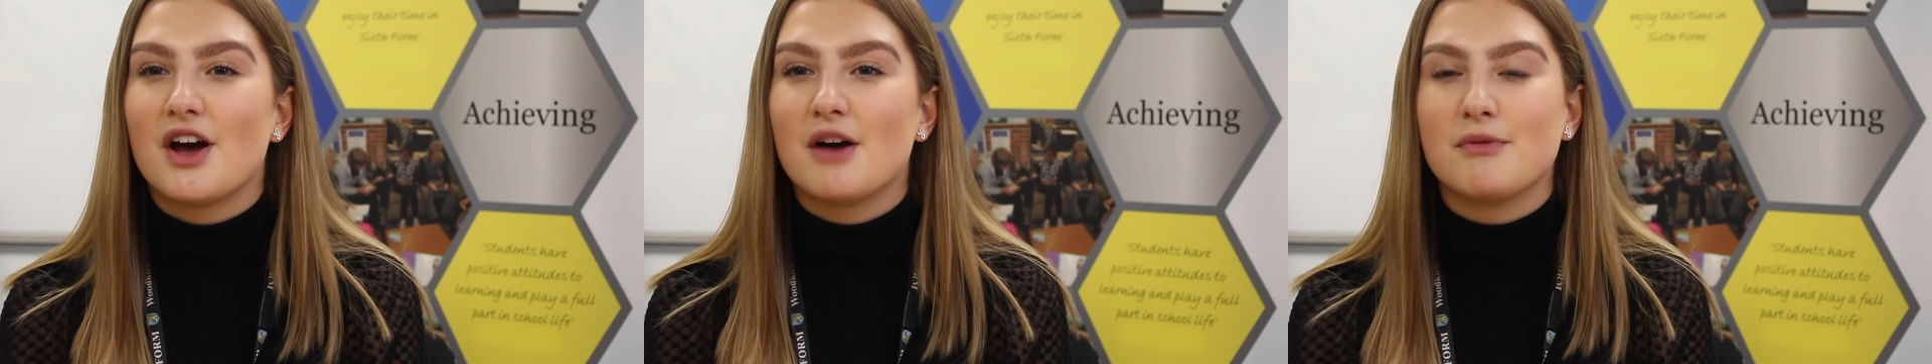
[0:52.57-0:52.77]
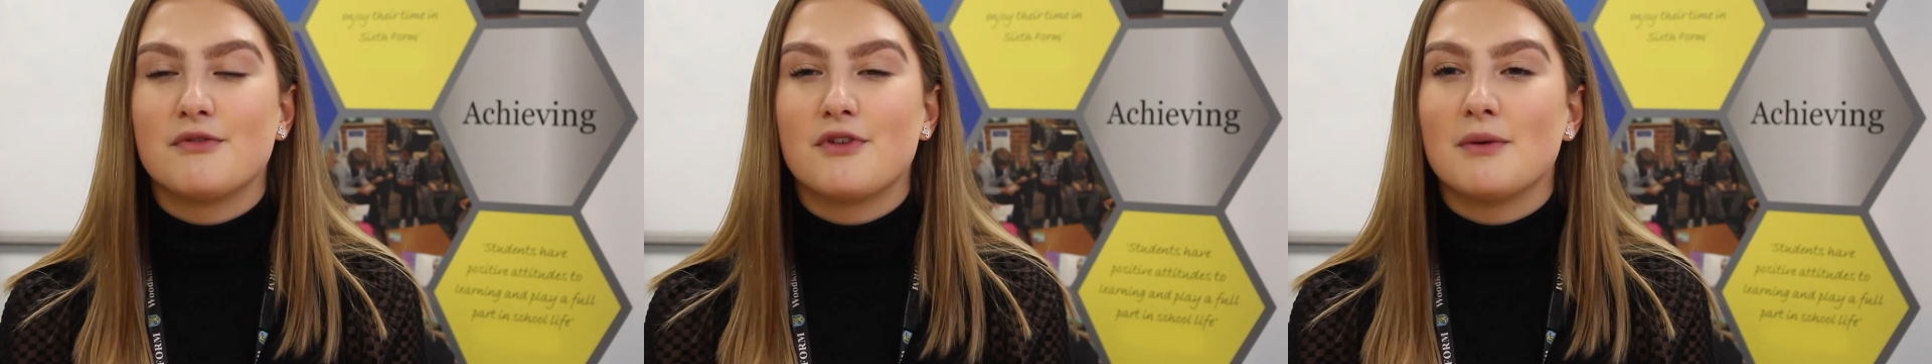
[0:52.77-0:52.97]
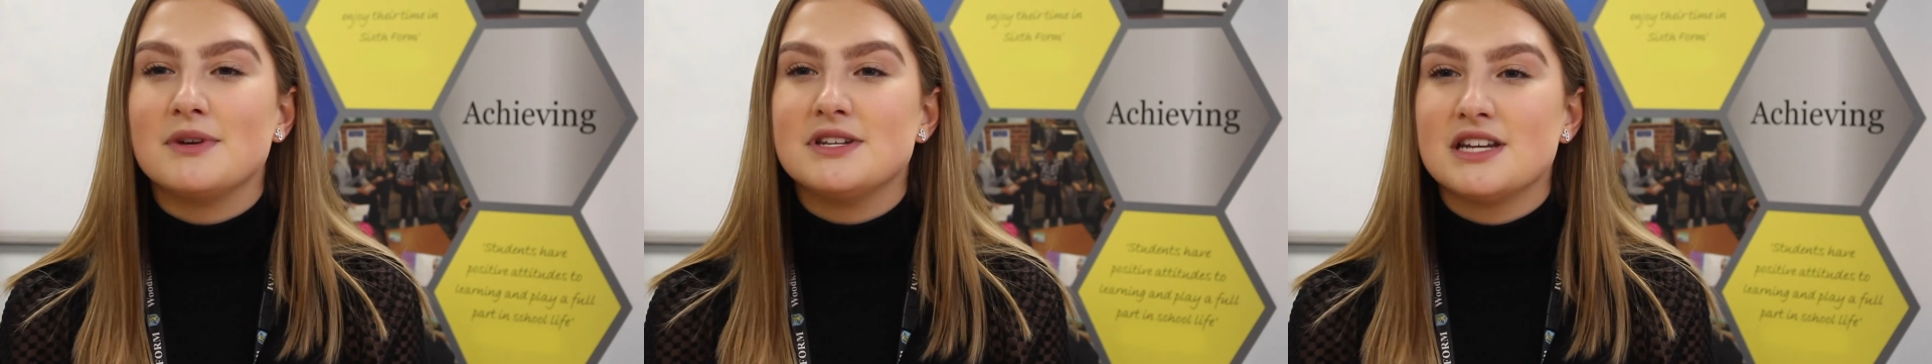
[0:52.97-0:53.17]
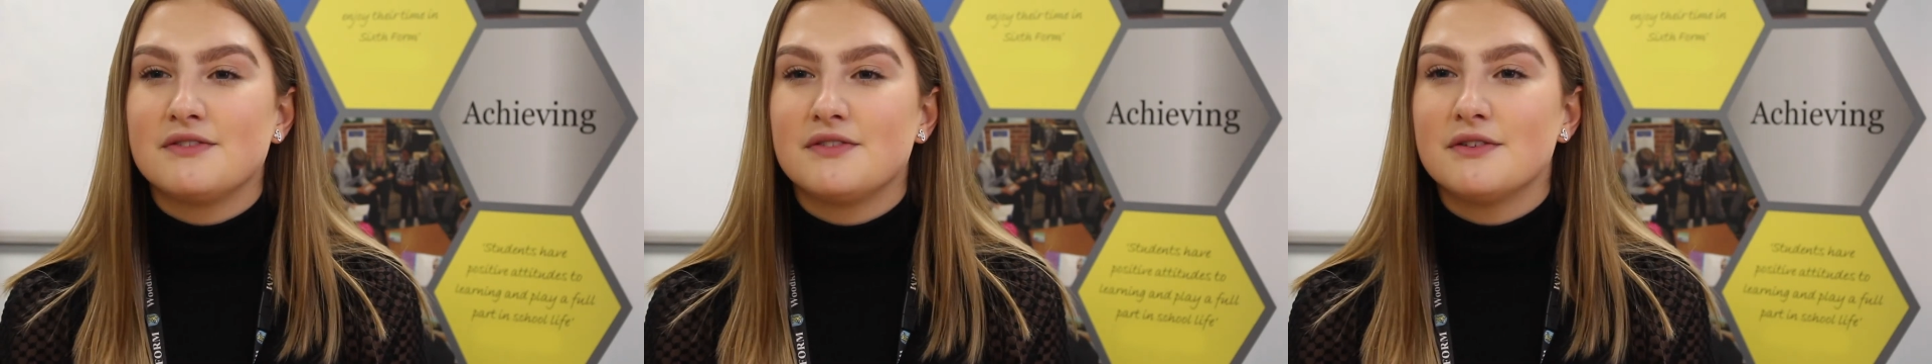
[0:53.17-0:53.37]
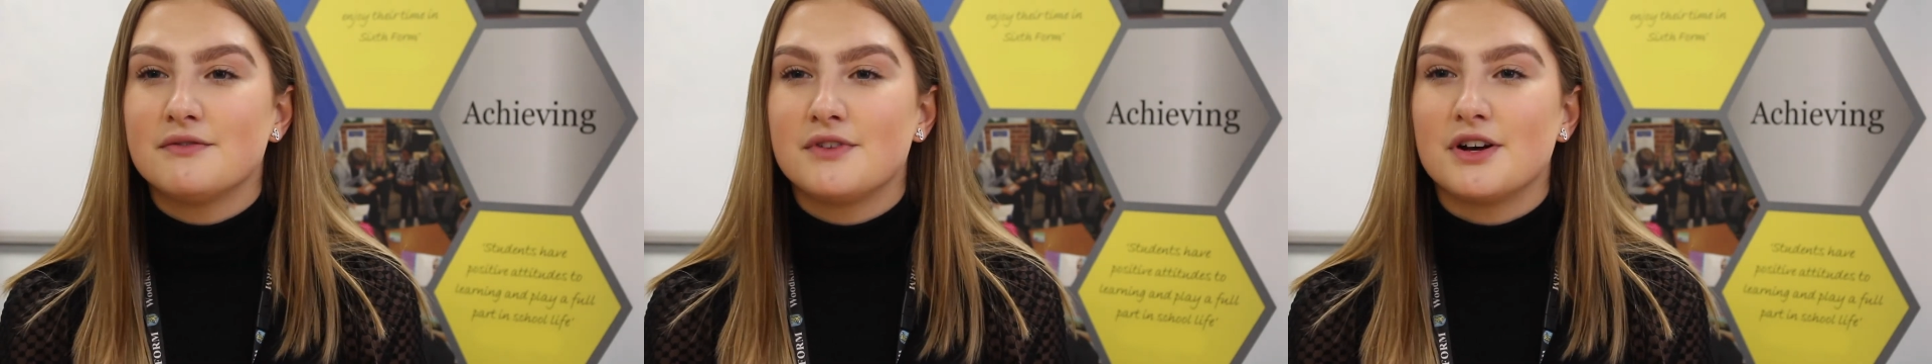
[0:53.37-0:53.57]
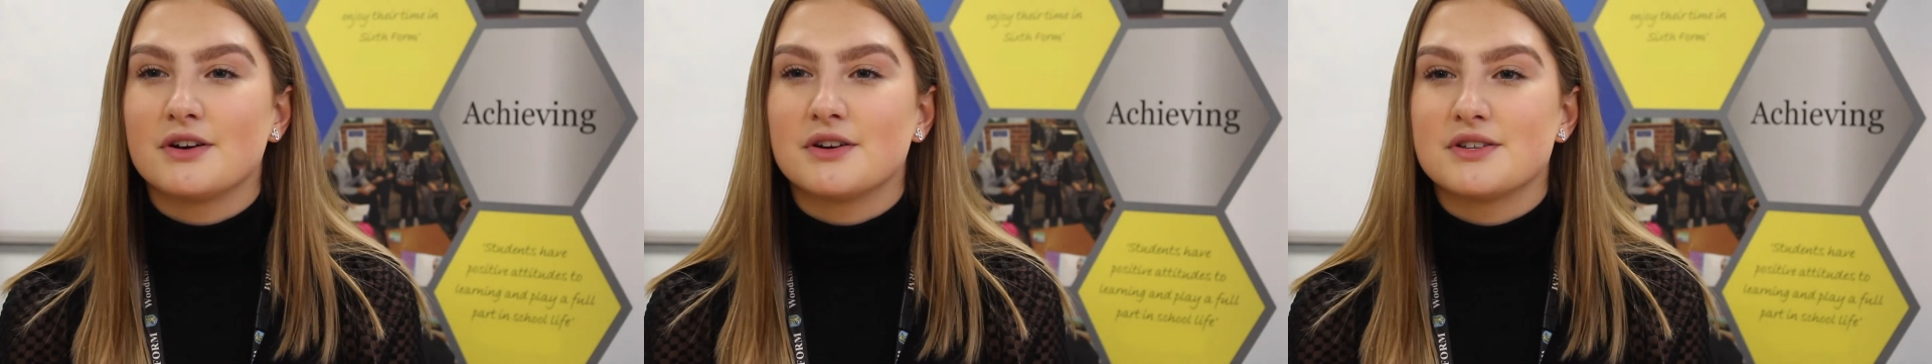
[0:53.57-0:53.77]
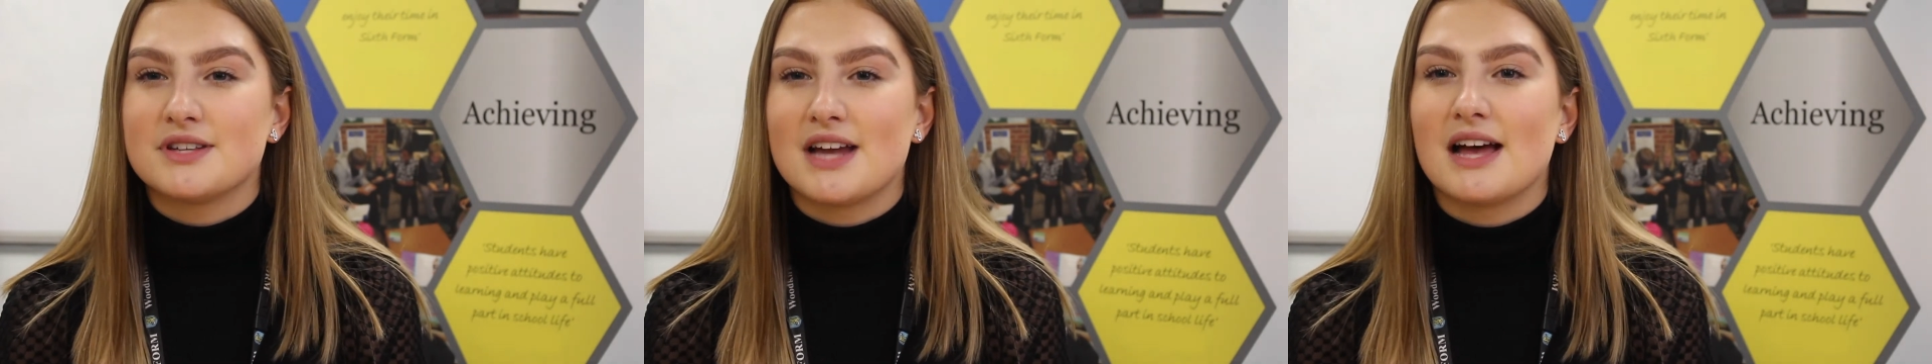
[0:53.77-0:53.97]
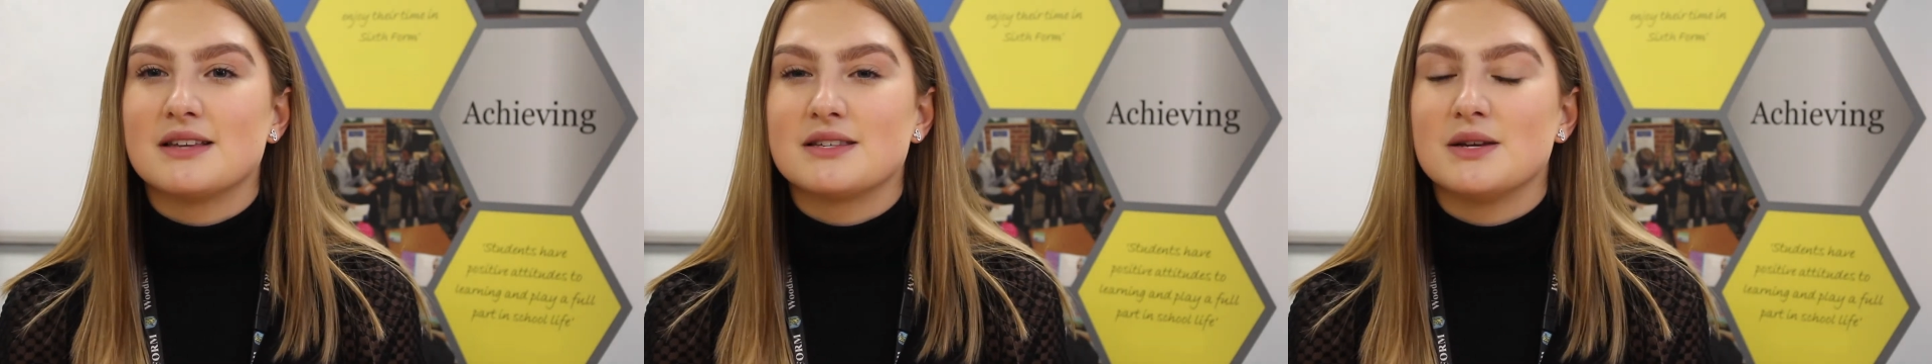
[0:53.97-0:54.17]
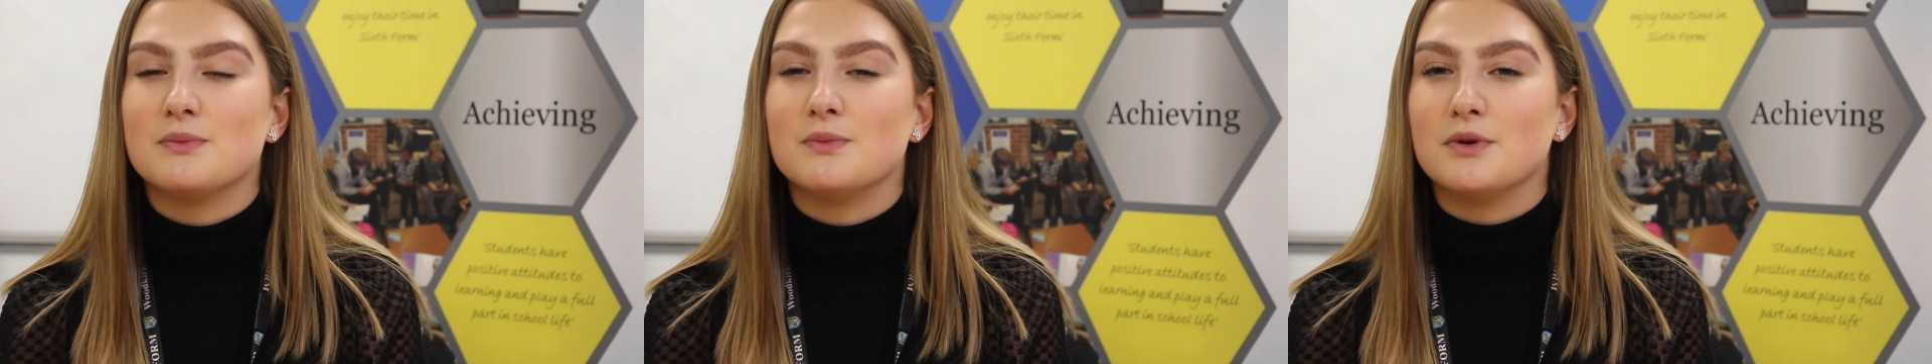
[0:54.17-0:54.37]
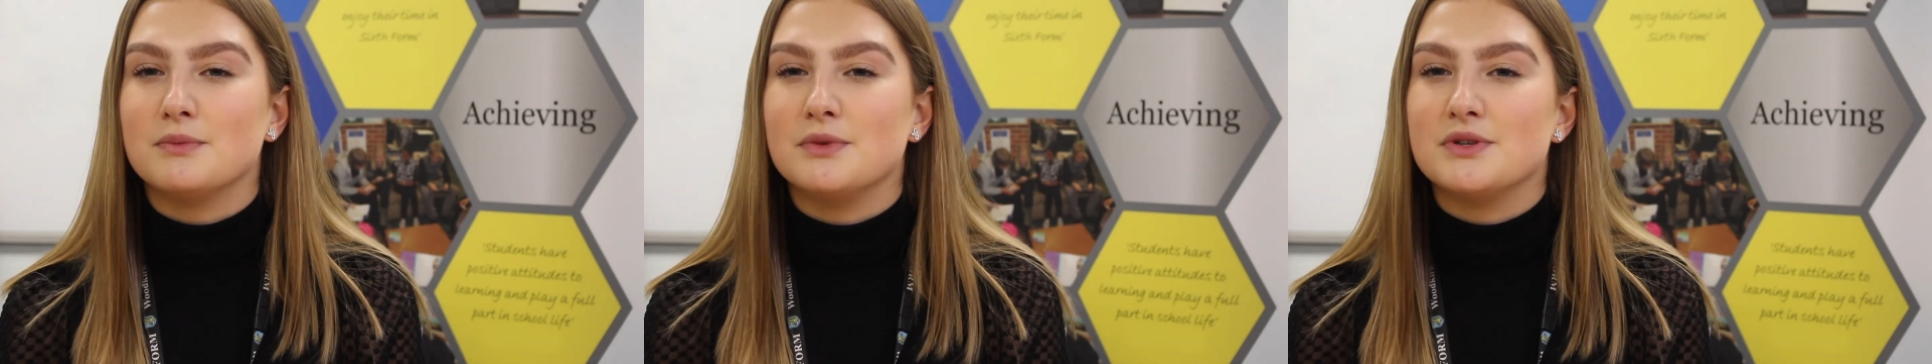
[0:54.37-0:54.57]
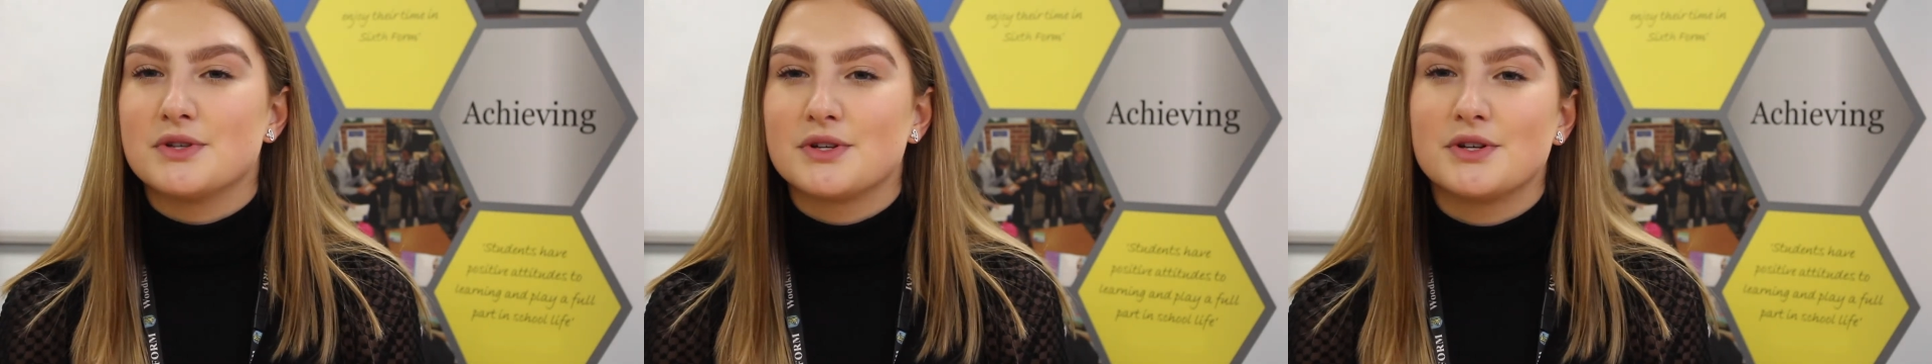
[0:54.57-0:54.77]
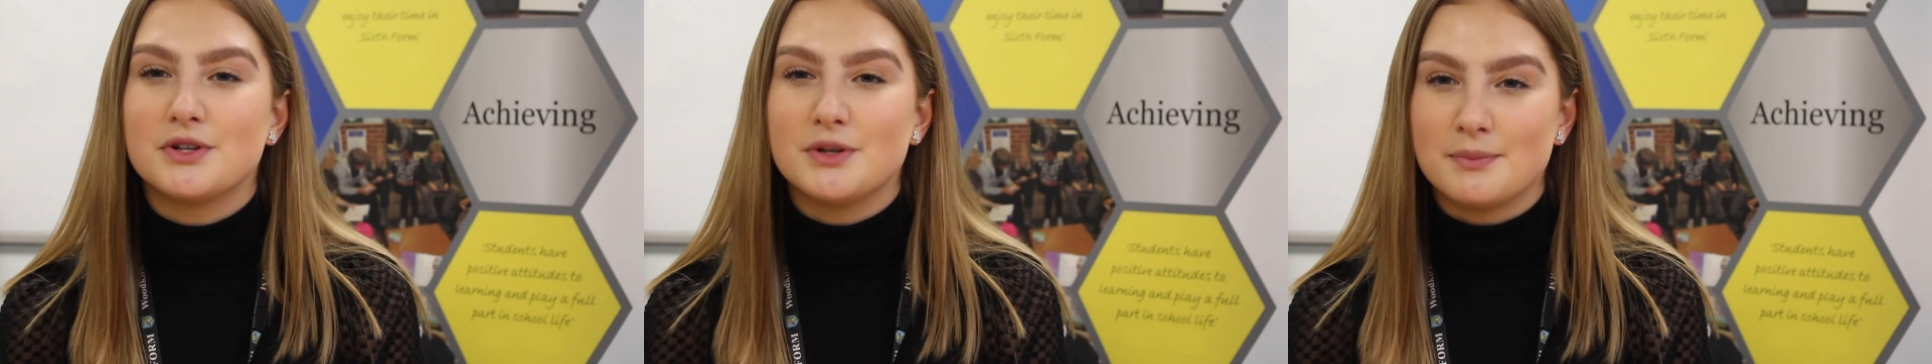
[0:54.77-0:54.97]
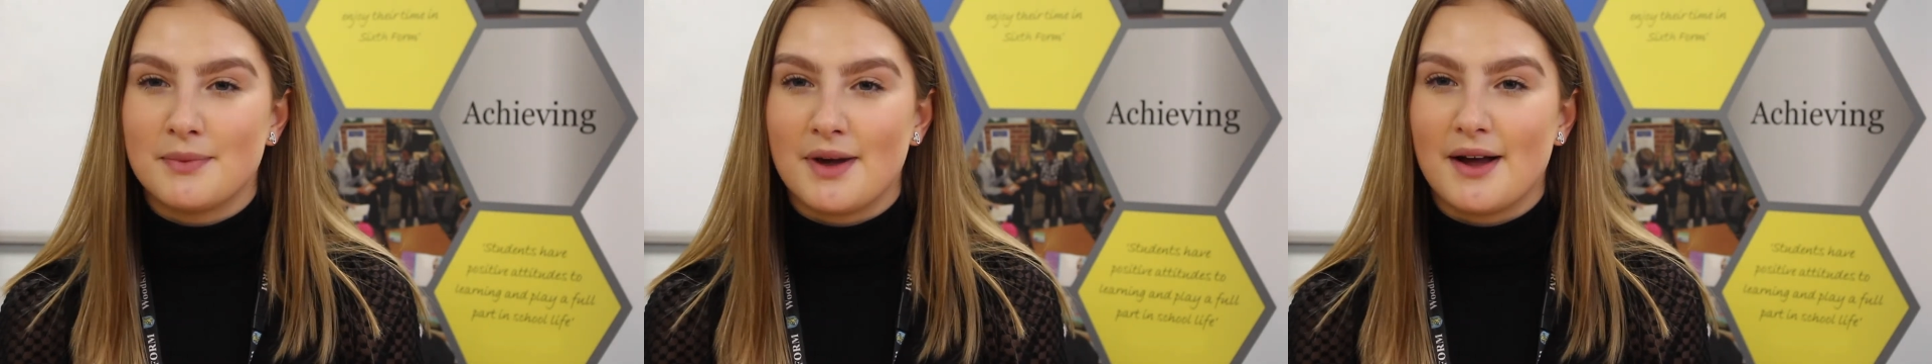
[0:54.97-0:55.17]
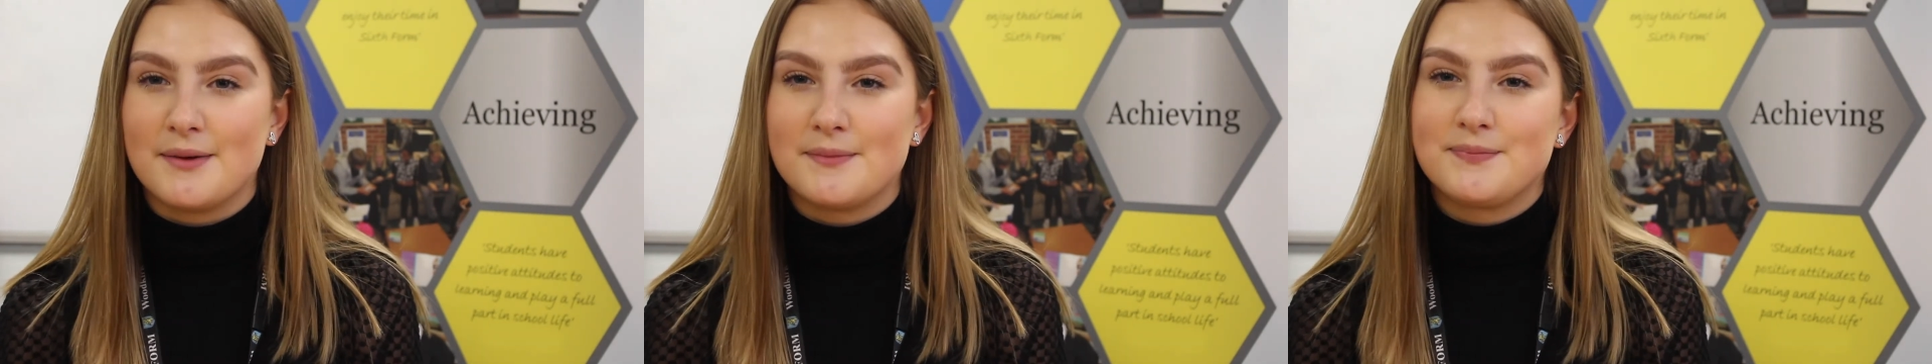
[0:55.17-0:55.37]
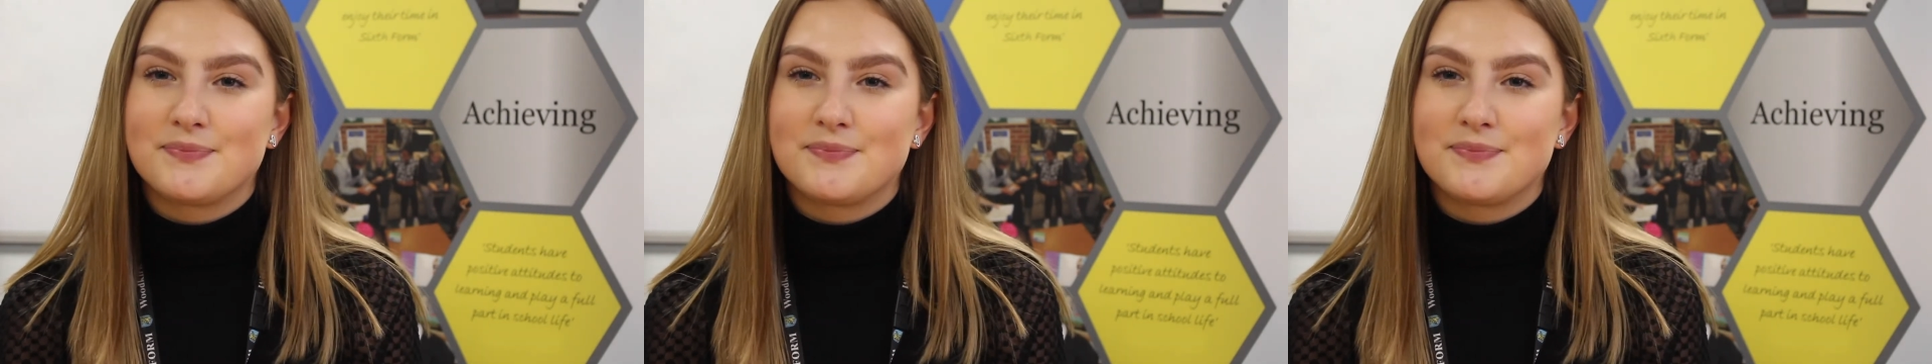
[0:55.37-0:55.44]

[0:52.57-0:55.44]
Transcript: of performing different vocal styles in one musical number.